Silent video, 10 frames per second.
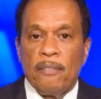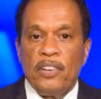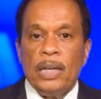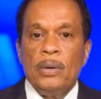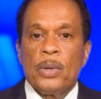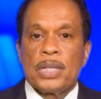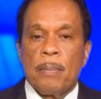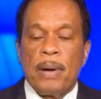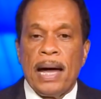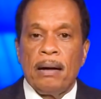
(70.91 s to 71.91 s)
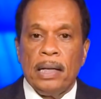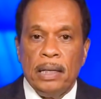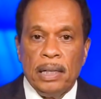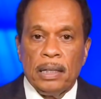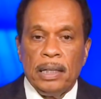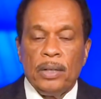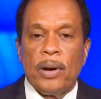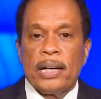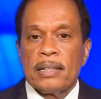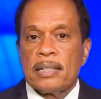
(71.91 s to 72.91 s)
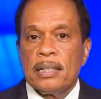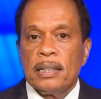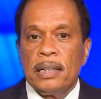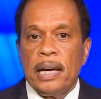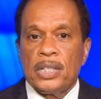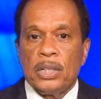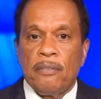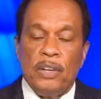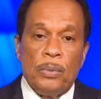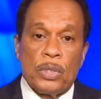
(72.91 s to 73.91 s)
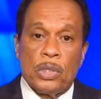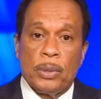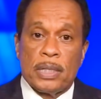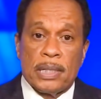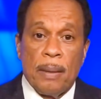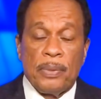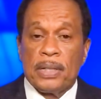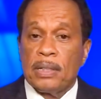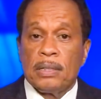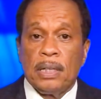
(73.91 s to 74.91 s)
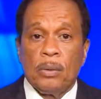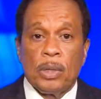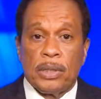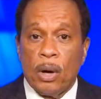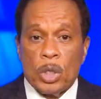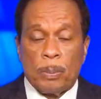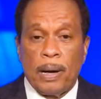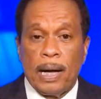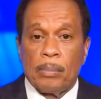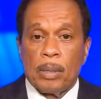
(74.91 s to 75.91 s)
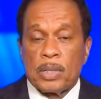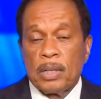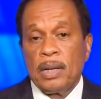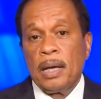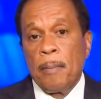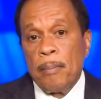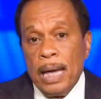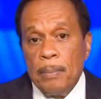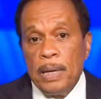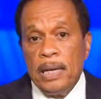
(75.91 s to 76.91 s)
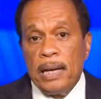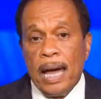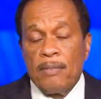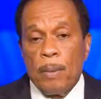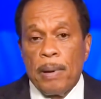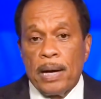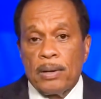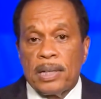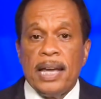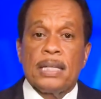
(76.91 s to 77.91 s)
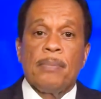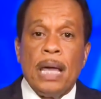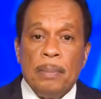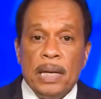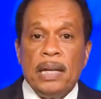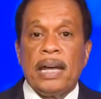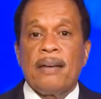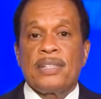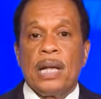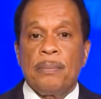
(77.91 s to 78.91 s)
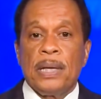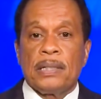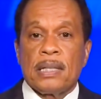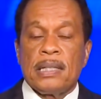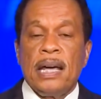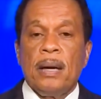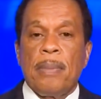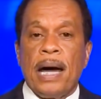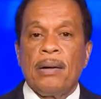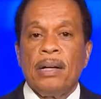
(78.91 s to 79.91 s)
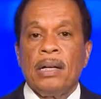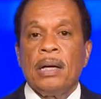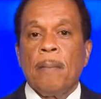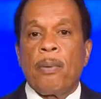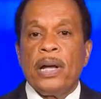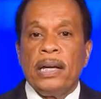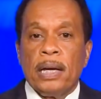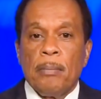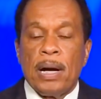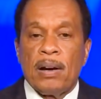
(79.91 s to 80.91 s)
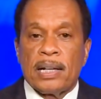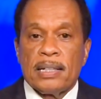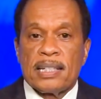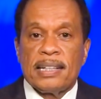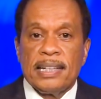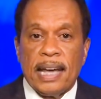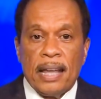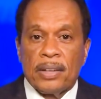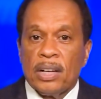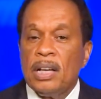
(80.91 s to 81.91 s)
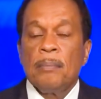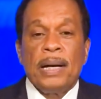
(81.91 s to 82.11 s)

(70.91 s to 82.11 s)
If he was about healing, reconciliation, if he was doing something to deal with those problems, maybe he'd have a better case. Maybe he'd have something to say about bringing Americans together.